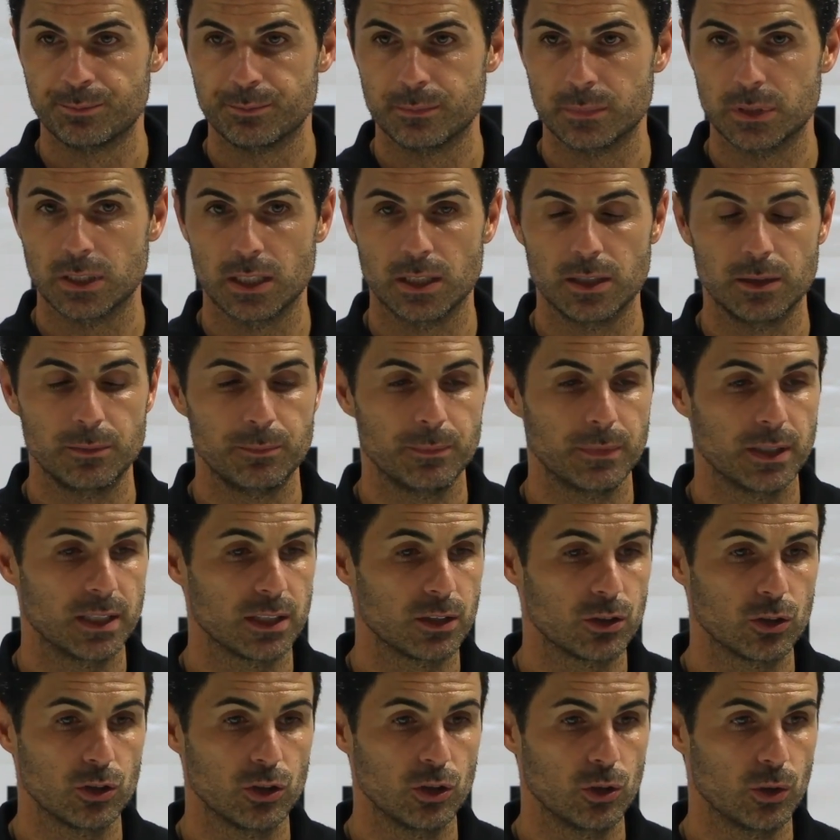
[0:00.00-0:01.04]
Yeah, I
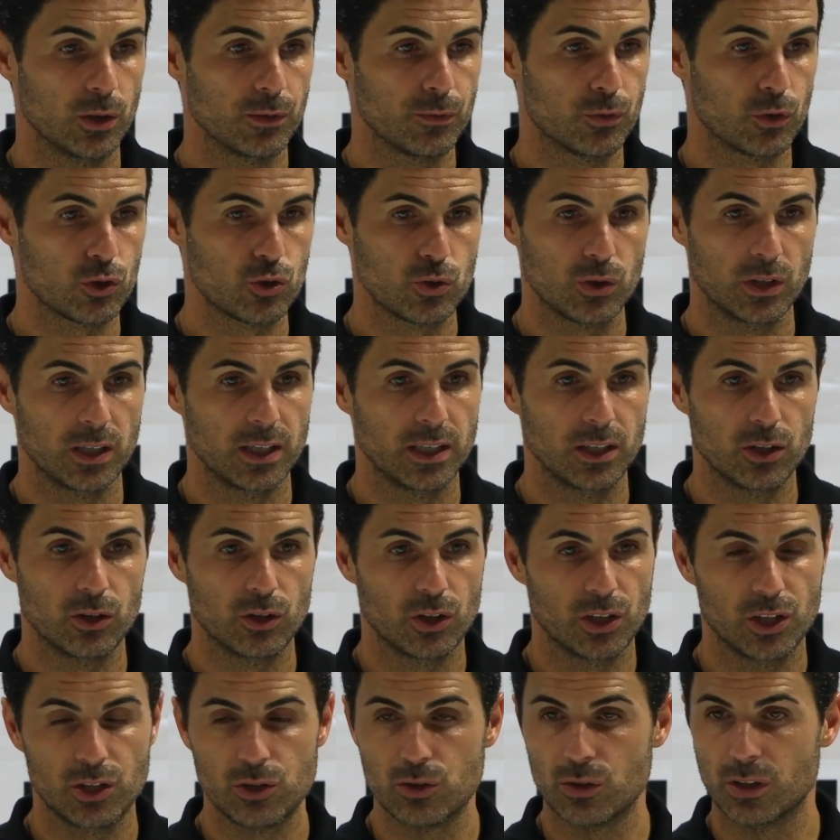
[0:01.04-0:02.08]
don't know. Unfortunately, he
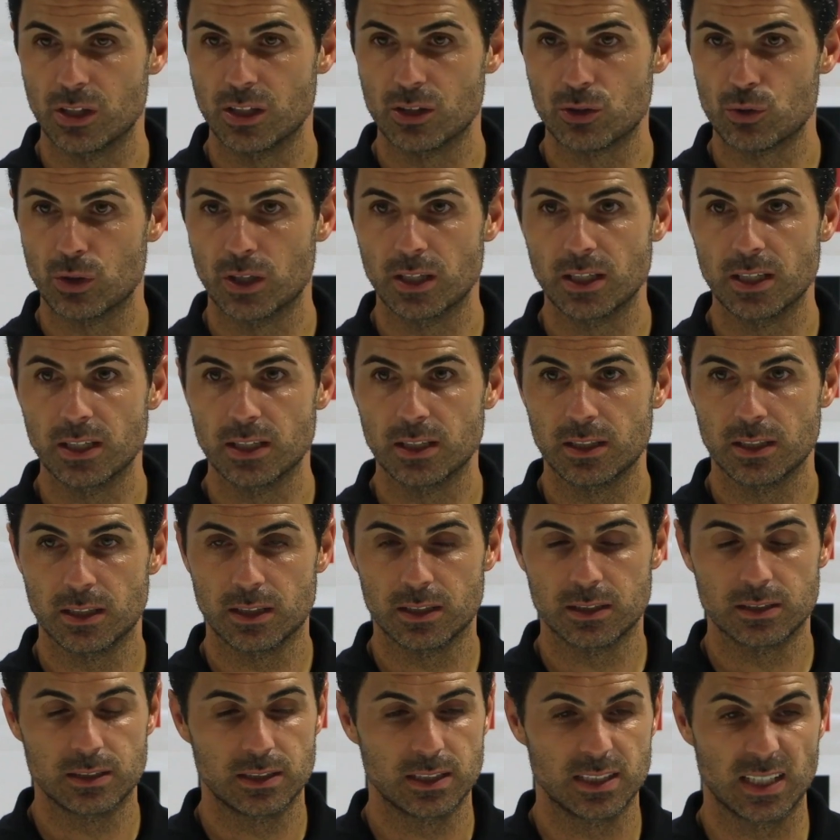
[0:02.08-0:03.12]
got injured in training
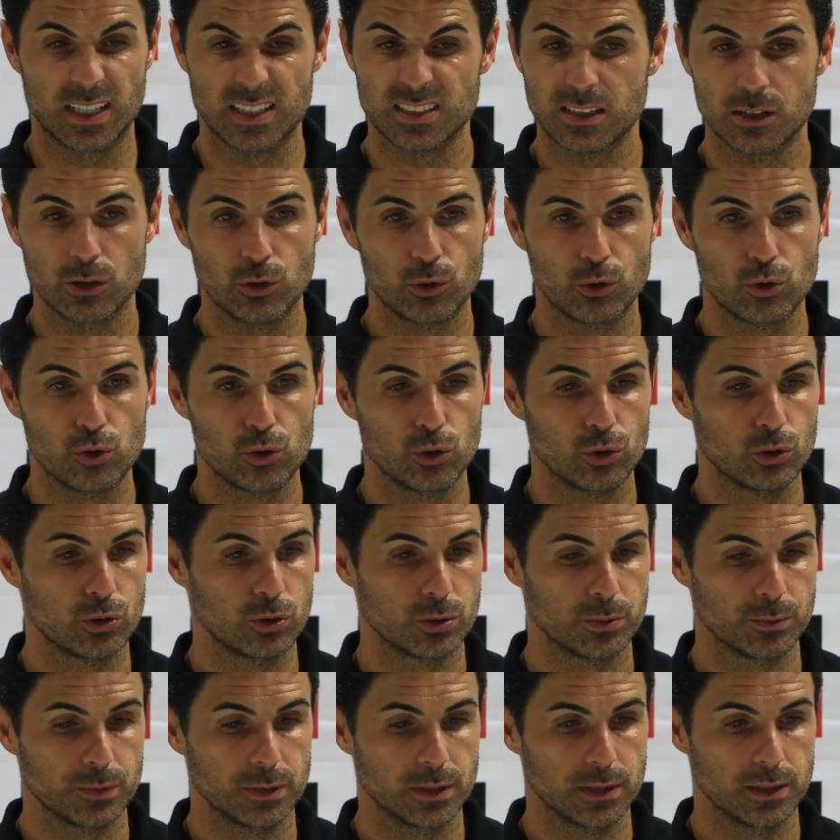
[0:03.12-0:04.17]
and he doesn't look good.
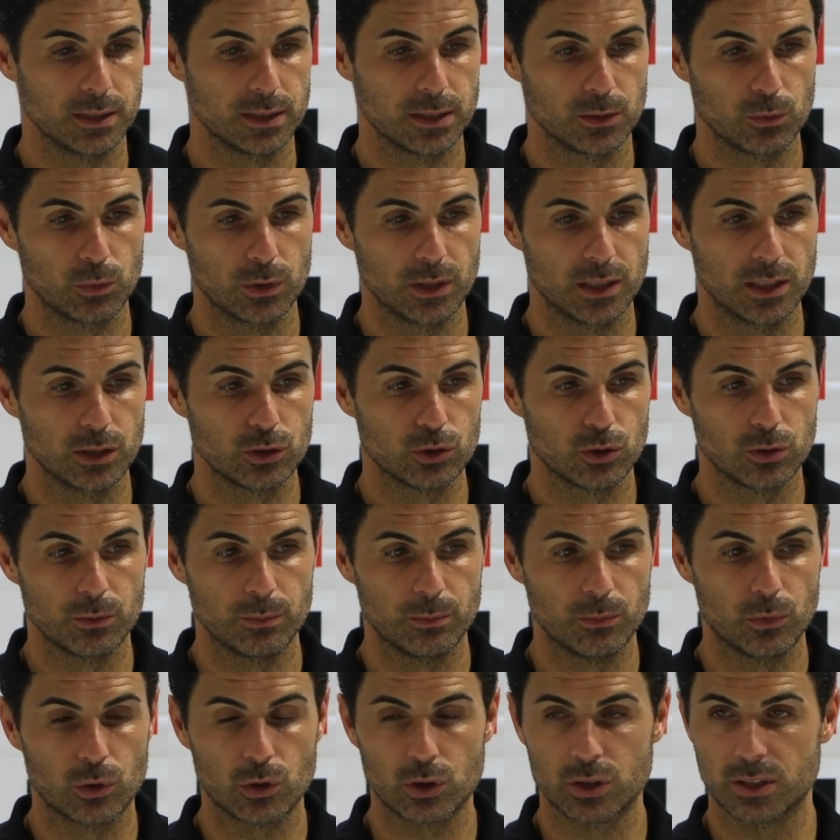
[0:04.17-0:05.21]
We need some
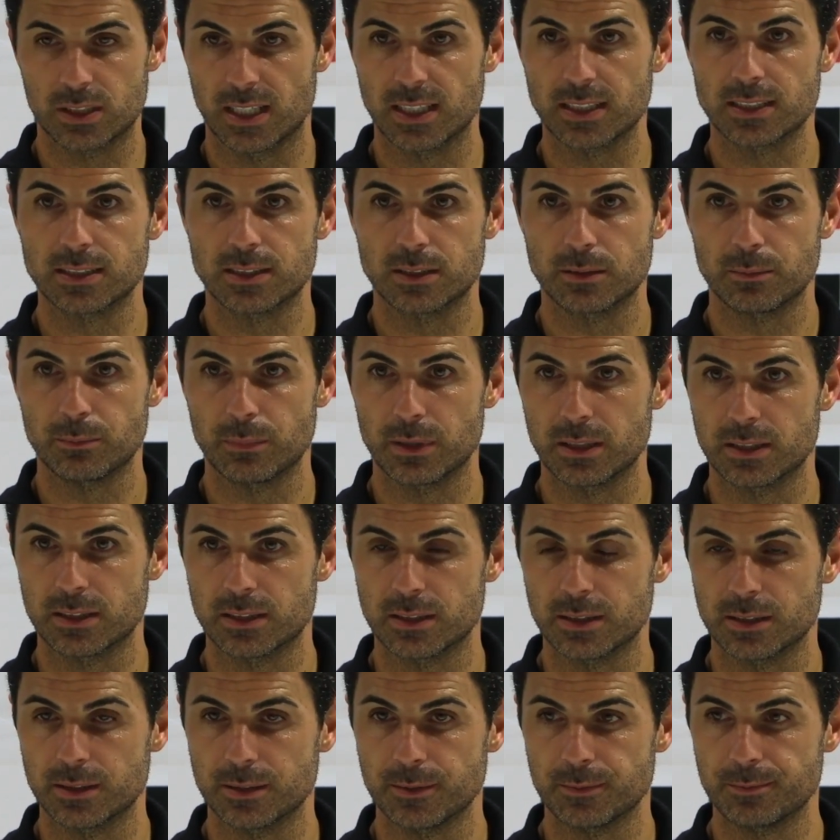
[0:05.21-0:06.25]
more tests, but
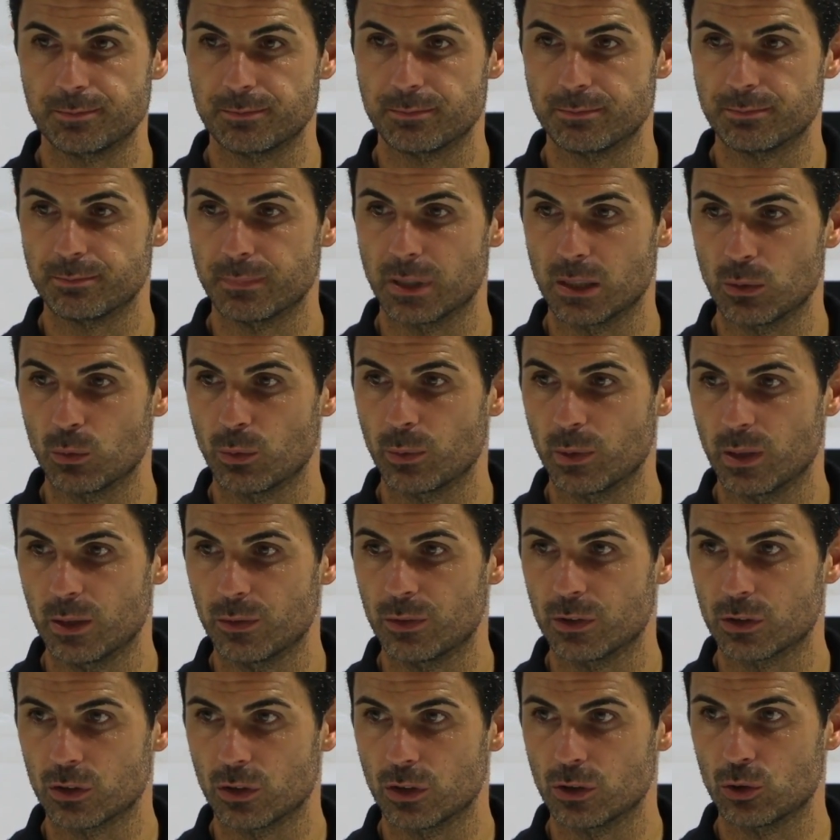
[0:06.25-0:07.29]
we believe
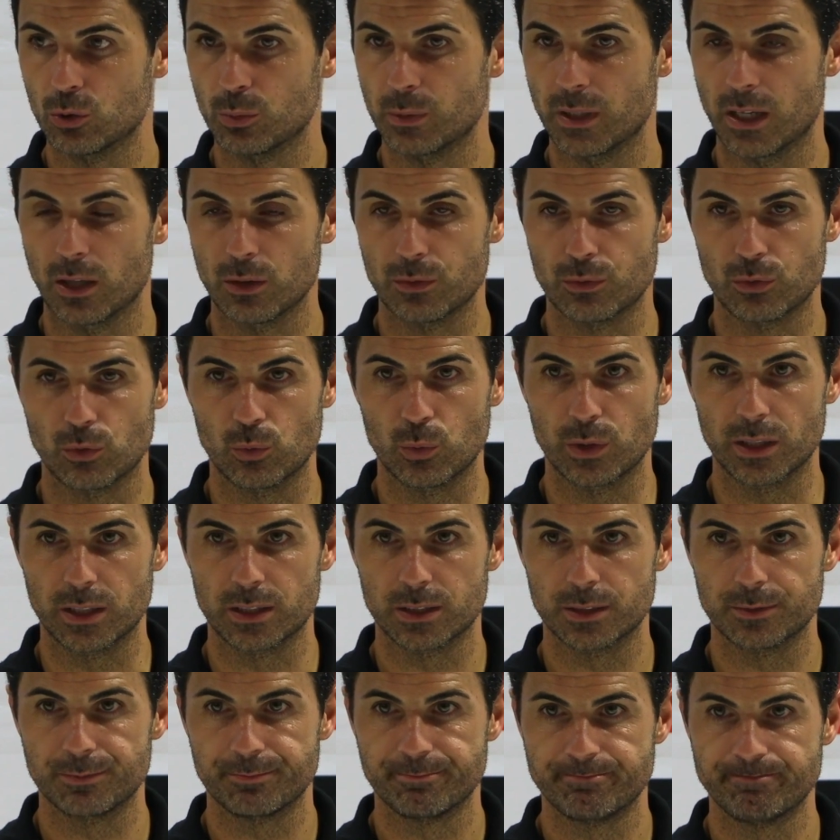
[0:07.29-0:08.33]
he's going to be out for
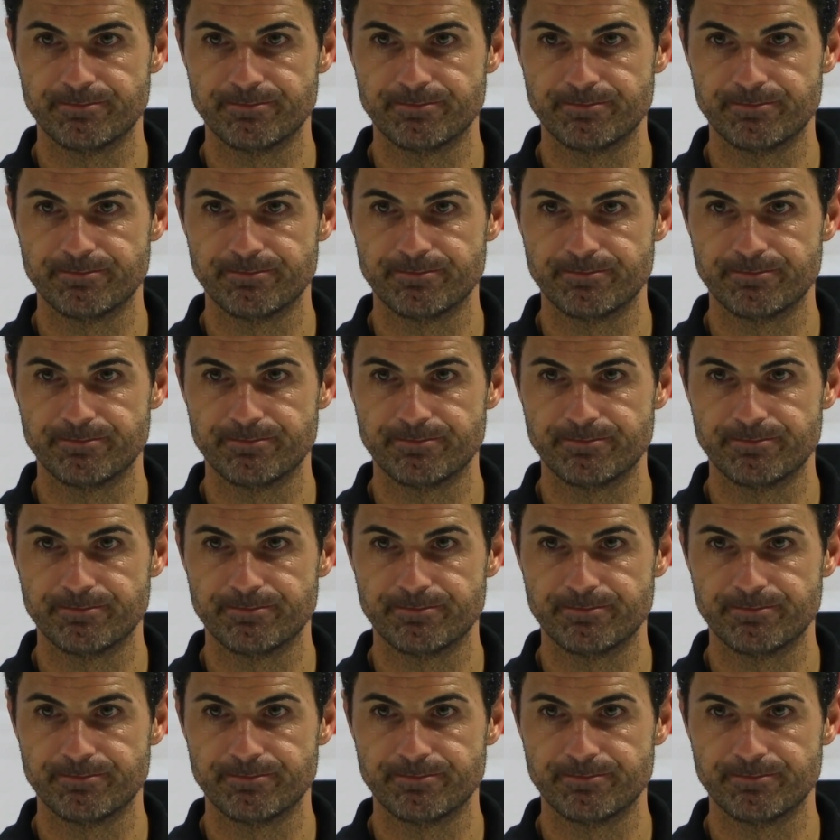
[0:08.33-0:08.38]
weeks.